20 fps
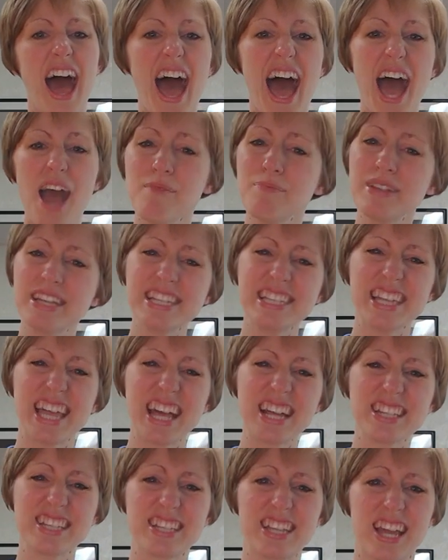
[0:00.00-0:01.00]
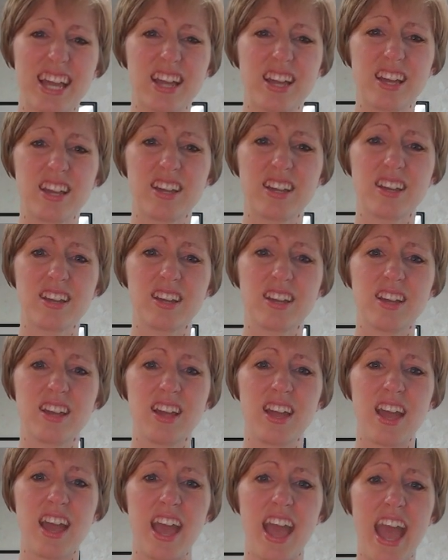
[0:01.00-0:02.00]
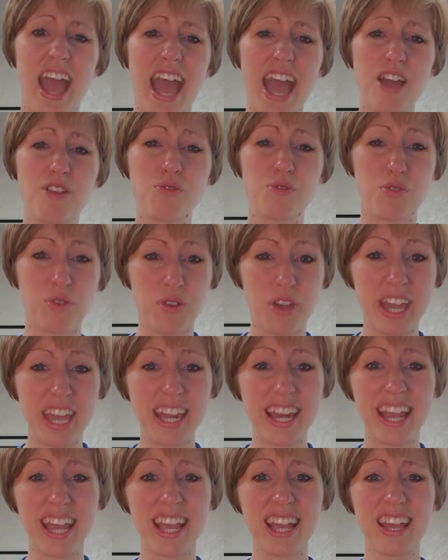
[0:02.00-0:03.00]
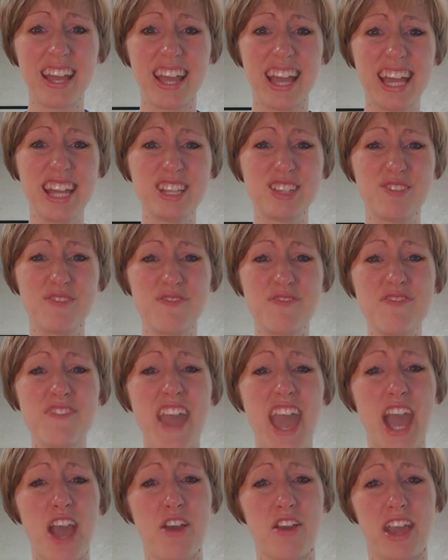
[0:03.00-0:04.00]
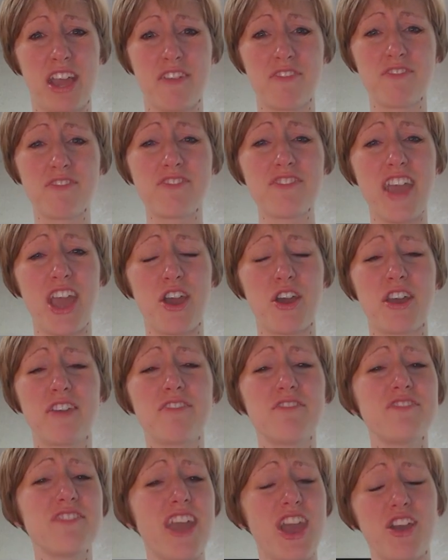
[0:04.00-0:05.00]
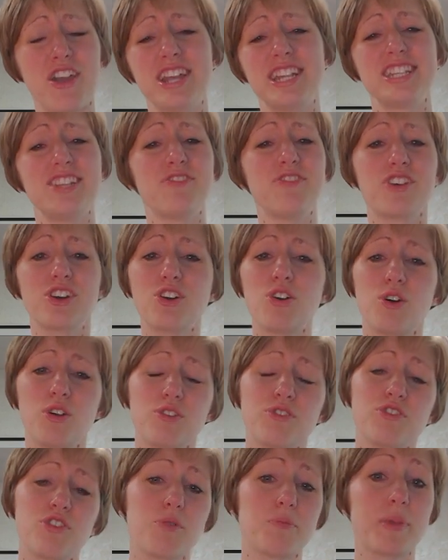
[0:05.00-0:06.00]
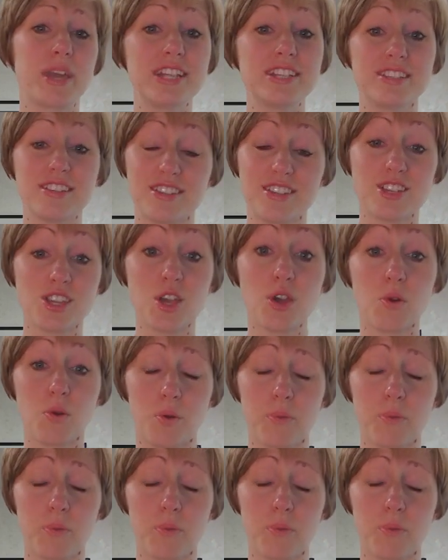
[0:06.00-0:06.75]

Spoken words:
I'm dyslexic, and reading is very, very, very difficult for me to do.